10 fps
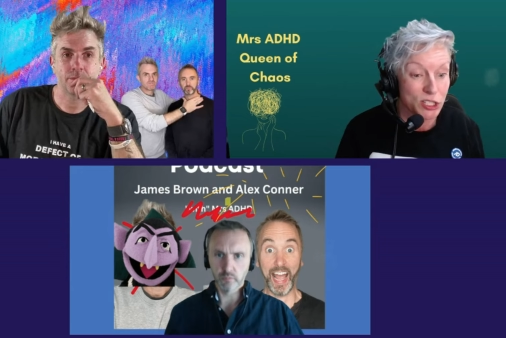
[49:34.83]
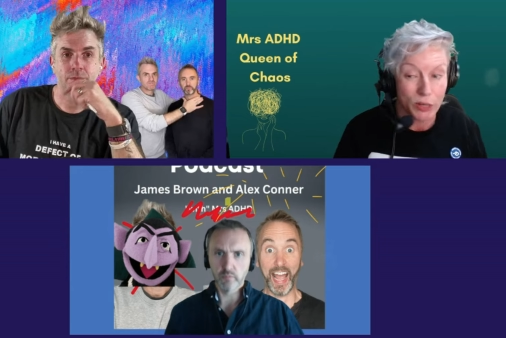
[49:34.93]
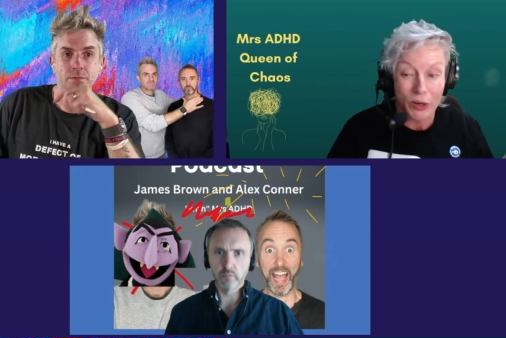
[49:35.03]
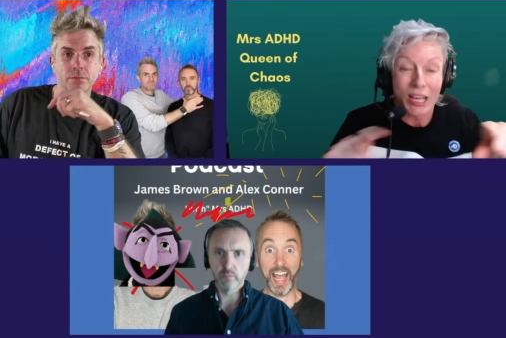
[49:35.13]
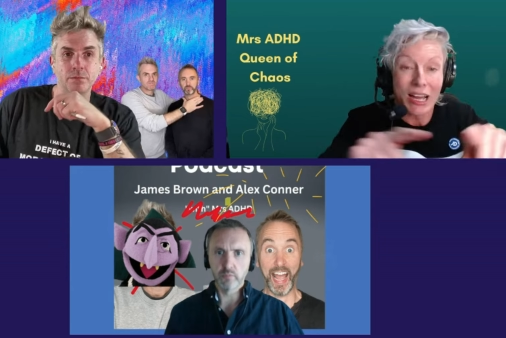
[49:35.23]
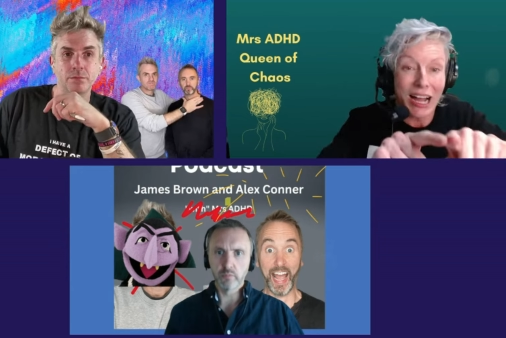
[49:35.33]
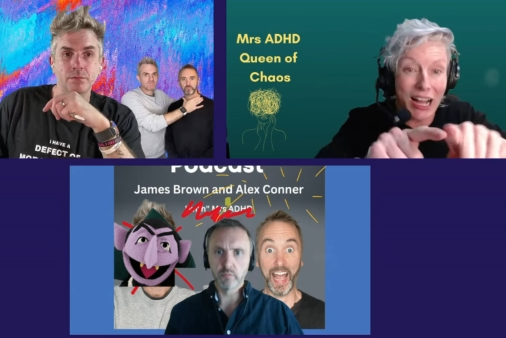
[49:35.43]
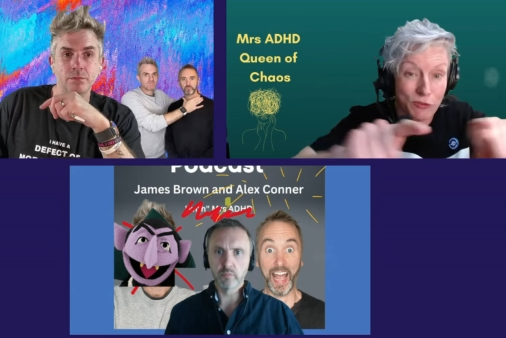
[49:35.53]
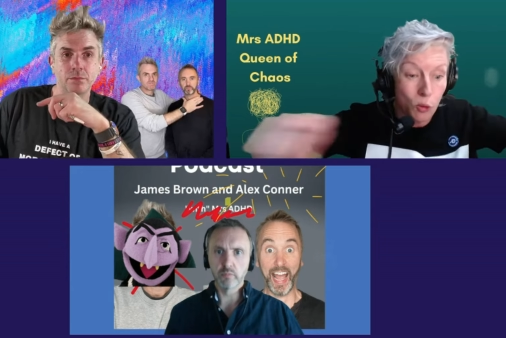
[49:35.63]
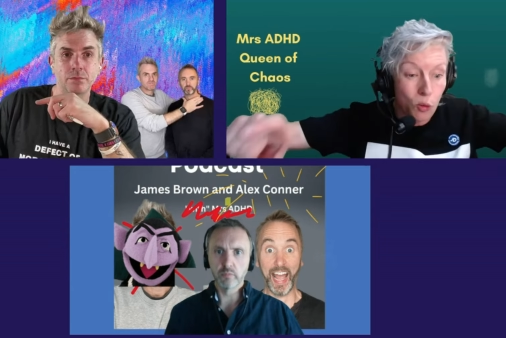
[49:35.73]
Speaker 1: that I'm chatting to,
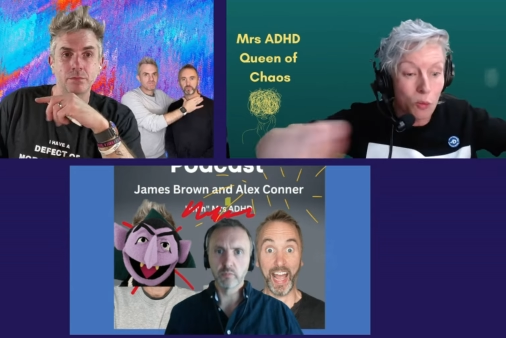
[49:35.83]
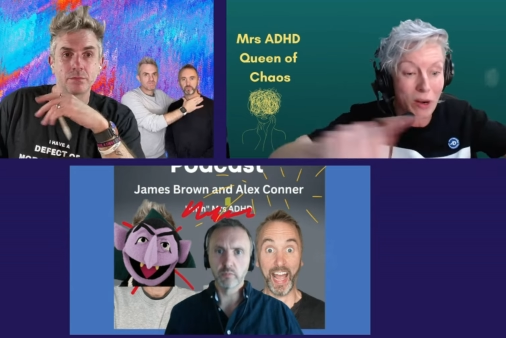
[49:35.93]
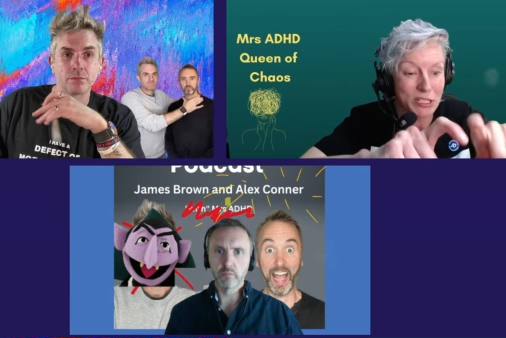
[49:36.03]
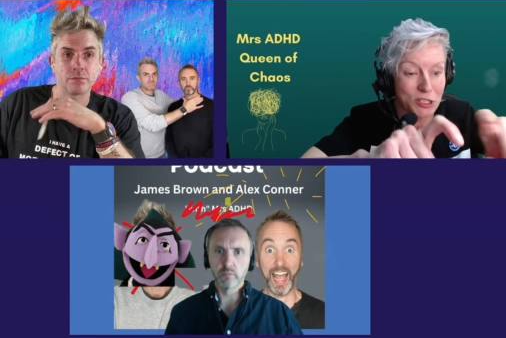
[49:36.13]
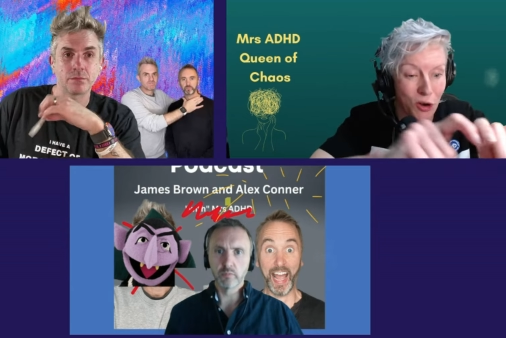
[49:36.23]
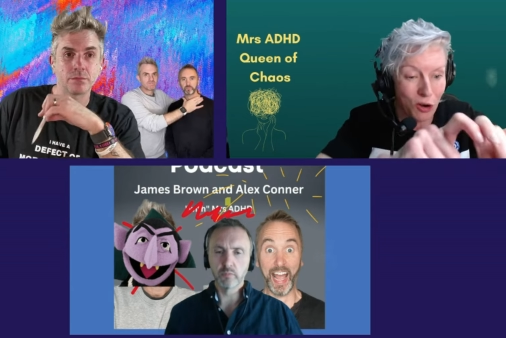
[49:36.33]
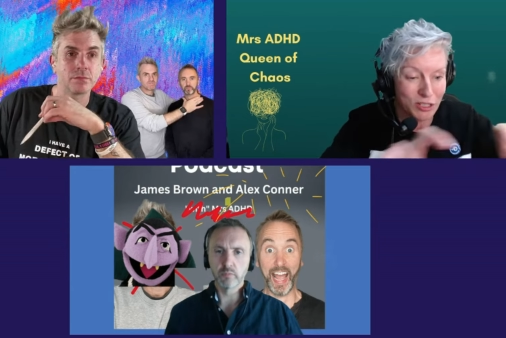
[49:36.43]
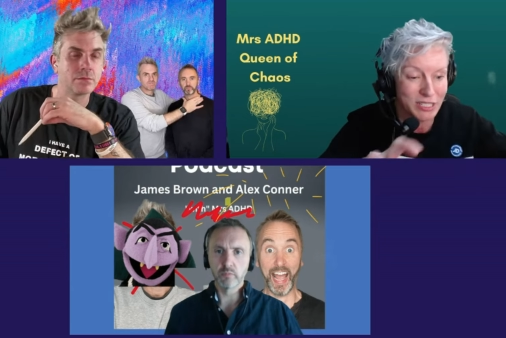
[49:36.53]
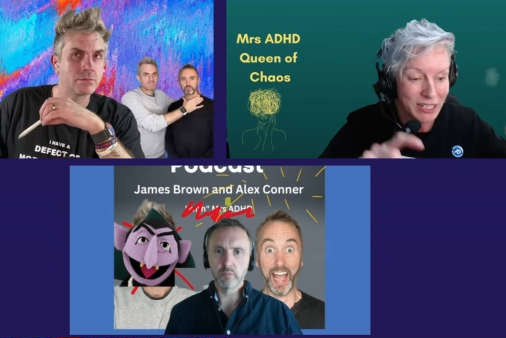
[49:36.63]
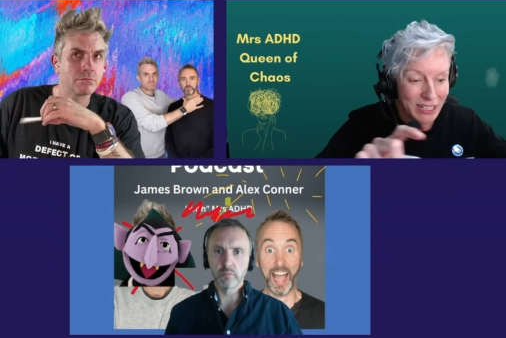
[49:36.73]
I've
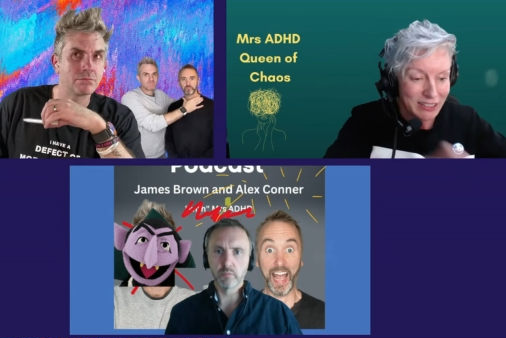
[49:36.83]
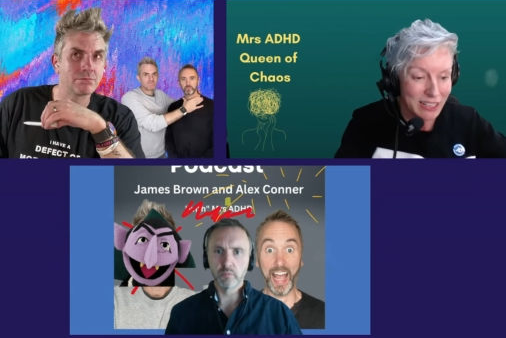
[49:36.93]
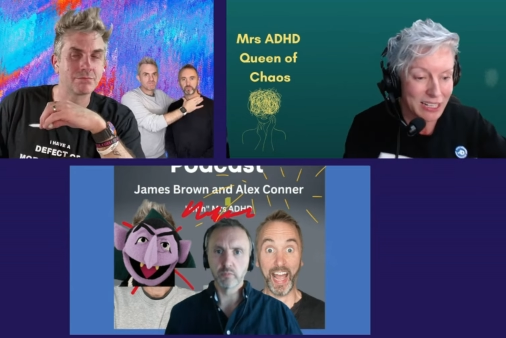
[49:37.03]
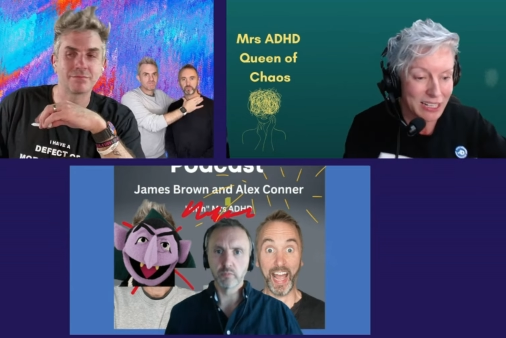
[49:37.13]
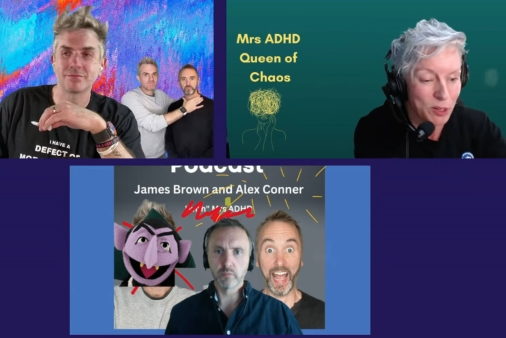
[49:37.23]
always got